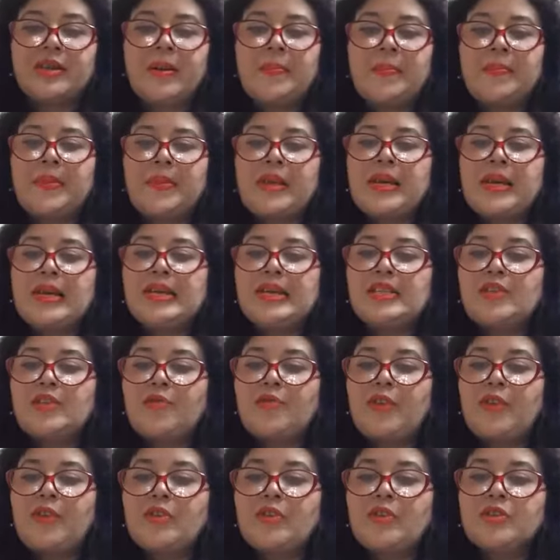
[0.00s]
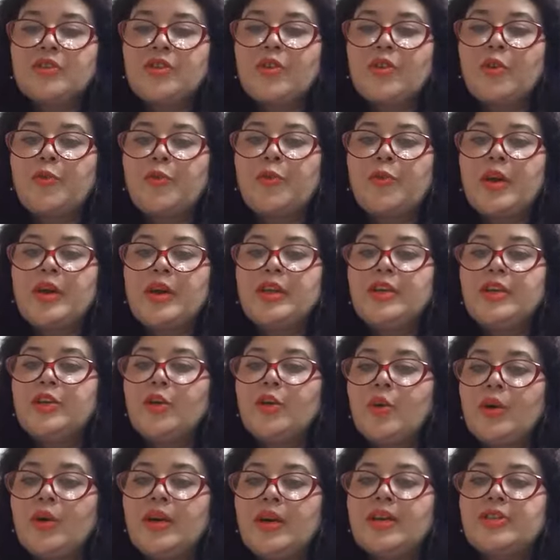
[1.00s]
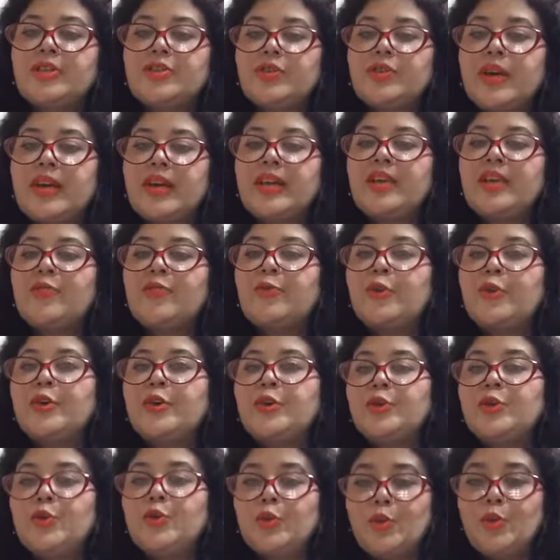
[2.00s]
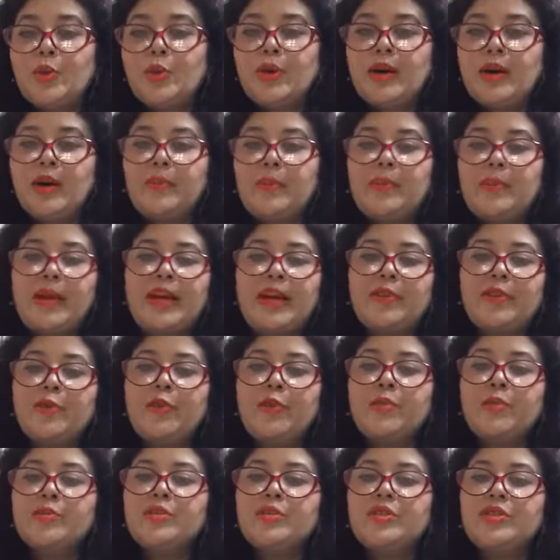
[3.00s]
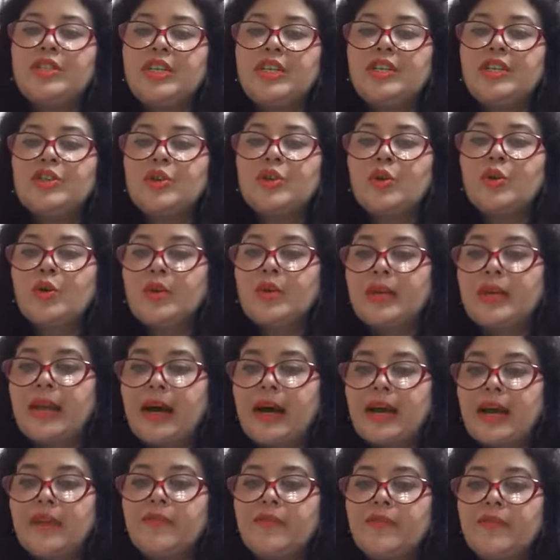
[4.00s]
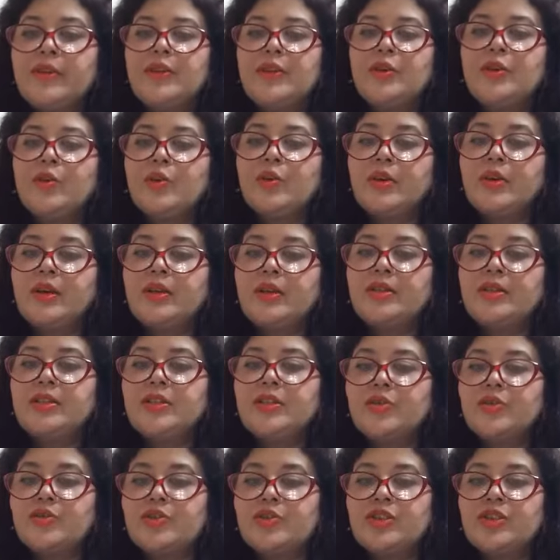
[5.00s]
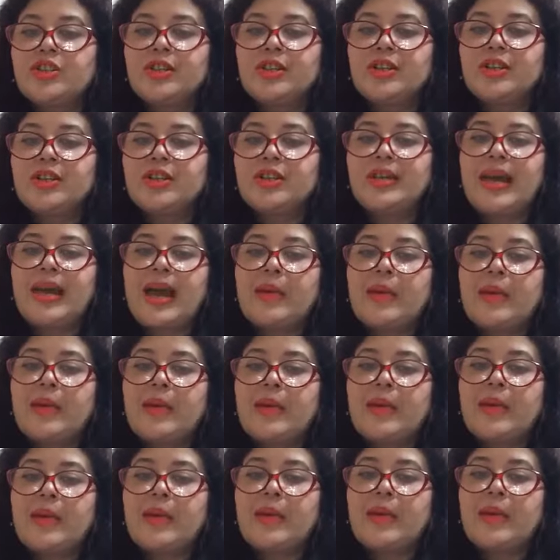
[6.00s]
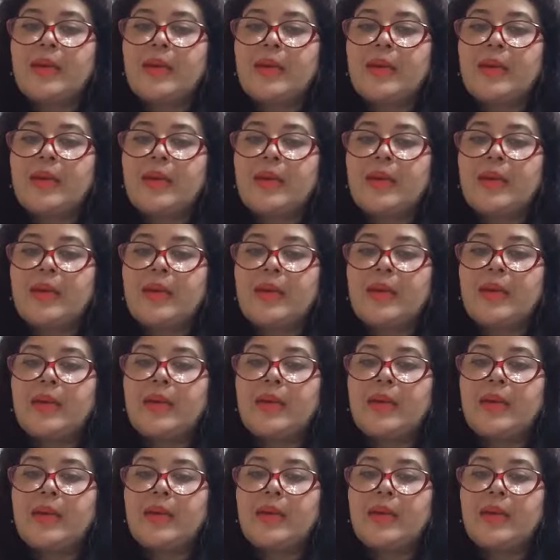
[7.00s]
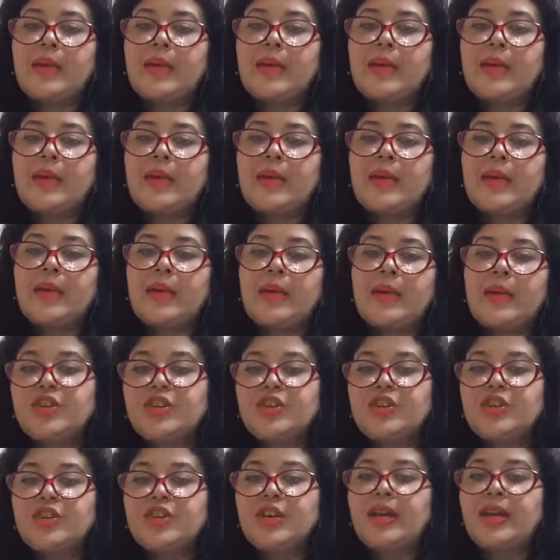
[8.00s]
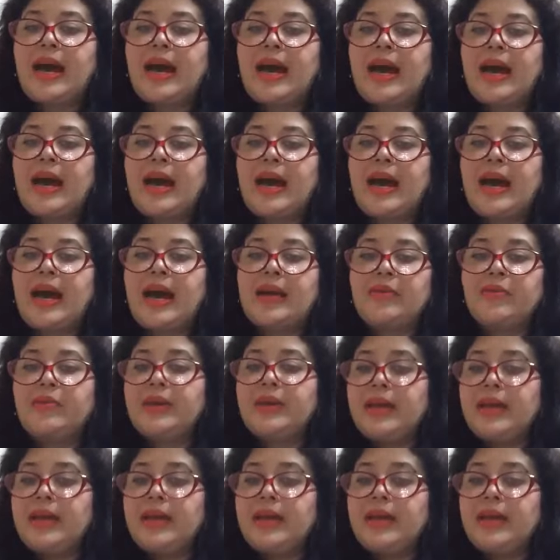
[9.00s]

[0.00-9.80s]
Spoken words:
He's the founder of Yoga Training for You, a platform to teach good life, yoga, nutrition, MMA, BJJ, and rehab.